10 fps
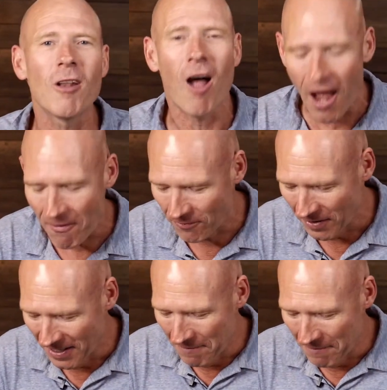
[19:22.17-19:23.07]
life
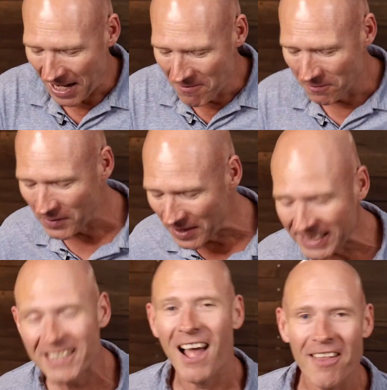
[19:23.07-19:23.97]
and
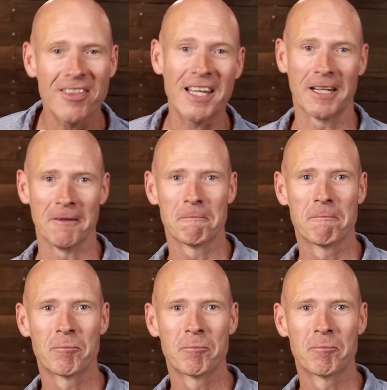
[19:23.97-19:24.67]
feeling nothing.